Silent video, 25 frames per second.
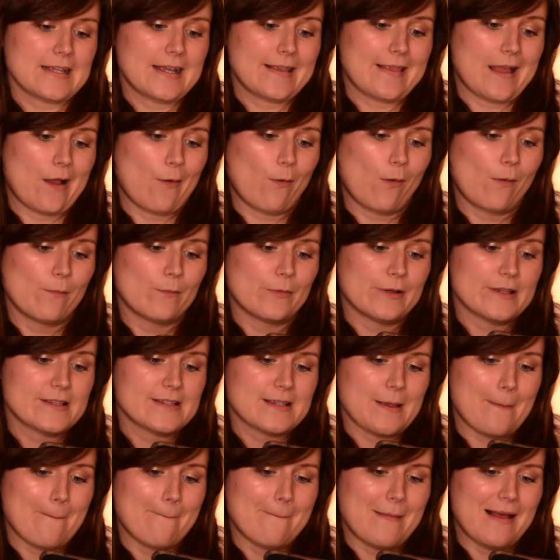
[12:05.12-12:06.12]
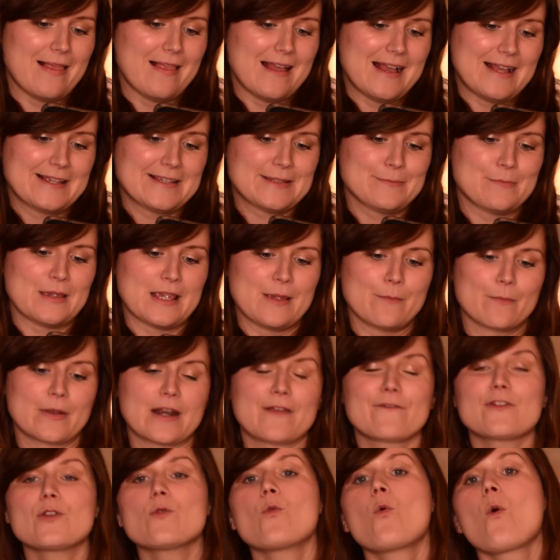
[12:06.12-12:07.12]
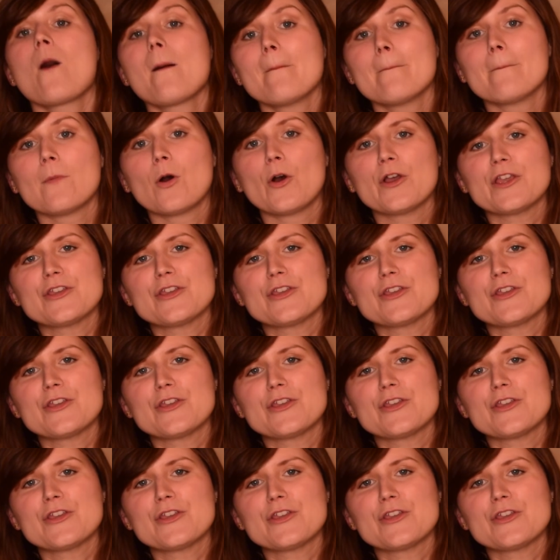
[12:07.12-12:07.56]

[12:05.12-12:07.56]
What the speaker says: like that one was my last meme, but if you want more,